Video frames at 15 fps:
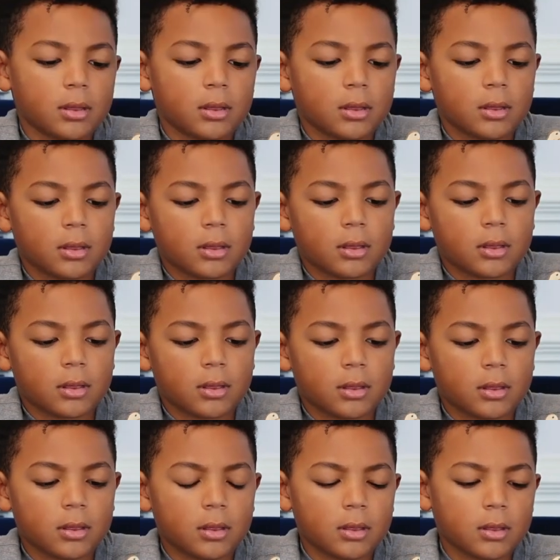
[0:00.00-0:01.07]

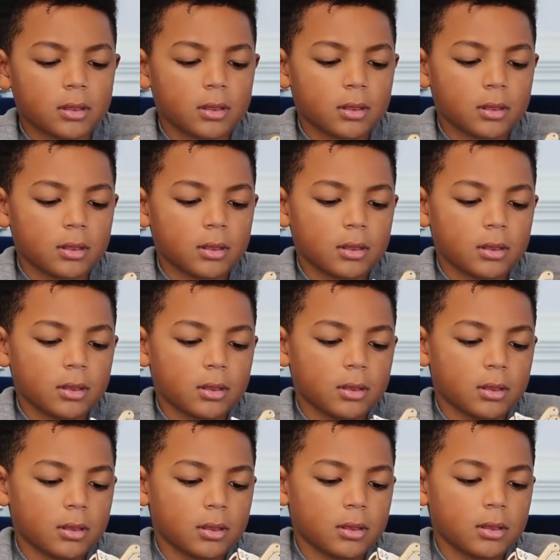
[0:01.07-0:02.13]

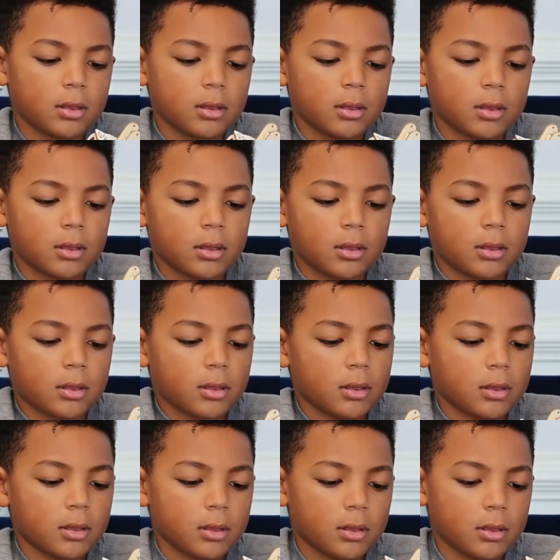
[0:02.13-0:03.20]

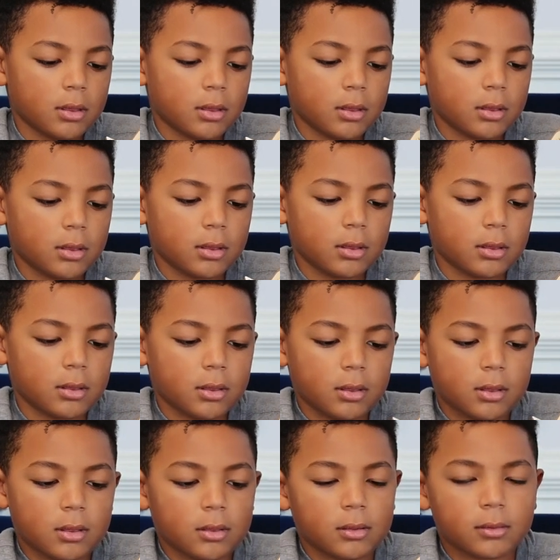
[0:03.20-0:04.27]

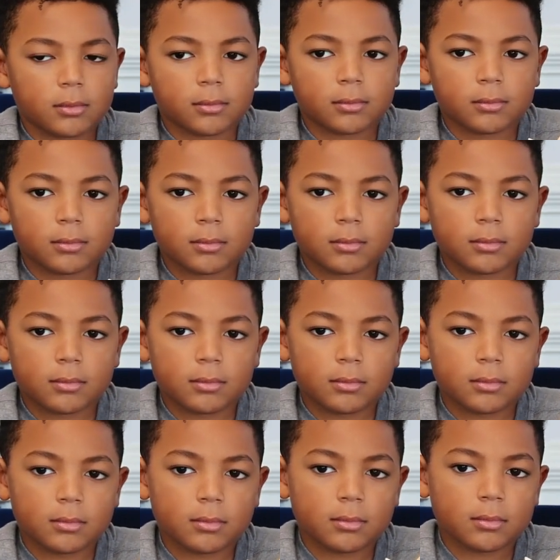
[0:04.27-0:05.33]

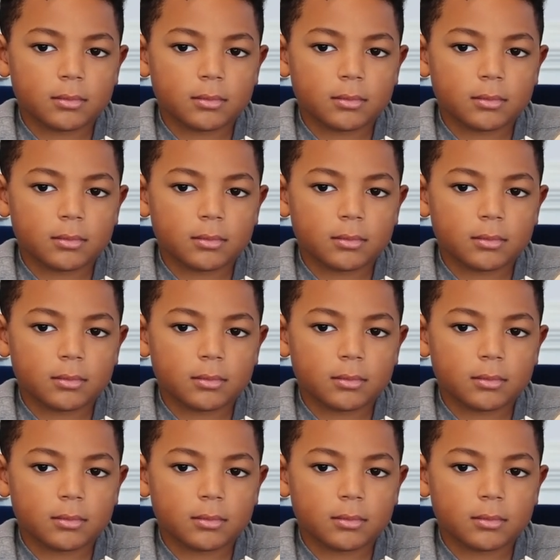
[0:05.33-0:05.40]
[no speech]